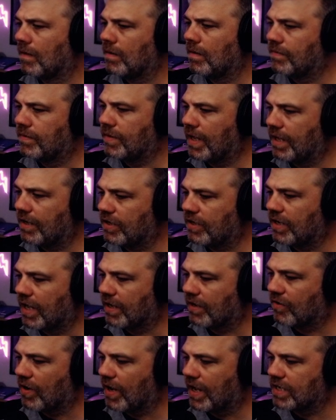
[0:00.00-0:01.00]
the
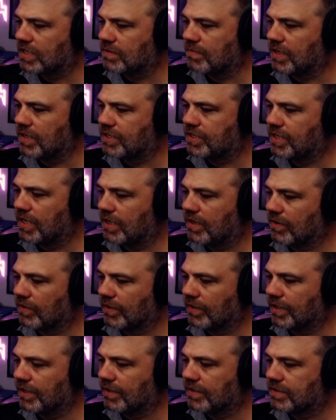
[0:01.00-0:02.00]
internet crashed my shit
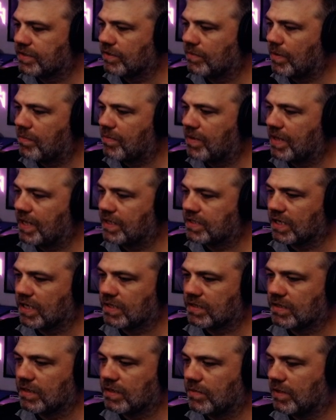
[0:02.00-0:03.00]
earlier, so maybe that's got
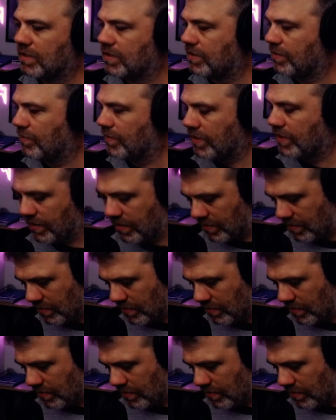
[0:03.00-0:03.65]
something to do with it.